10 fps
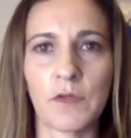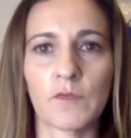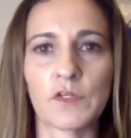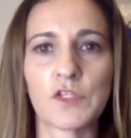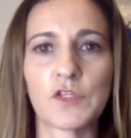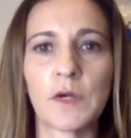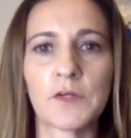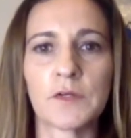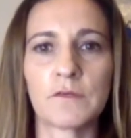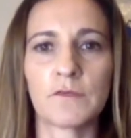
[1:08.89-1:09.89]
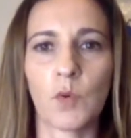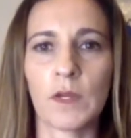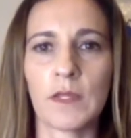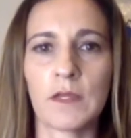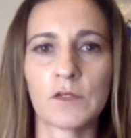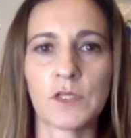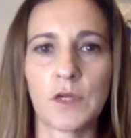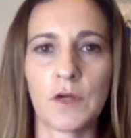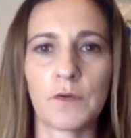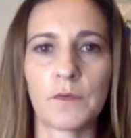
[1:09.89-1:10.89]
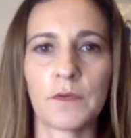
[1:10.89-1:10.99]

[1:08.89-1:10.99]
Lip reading: over 240 years ago.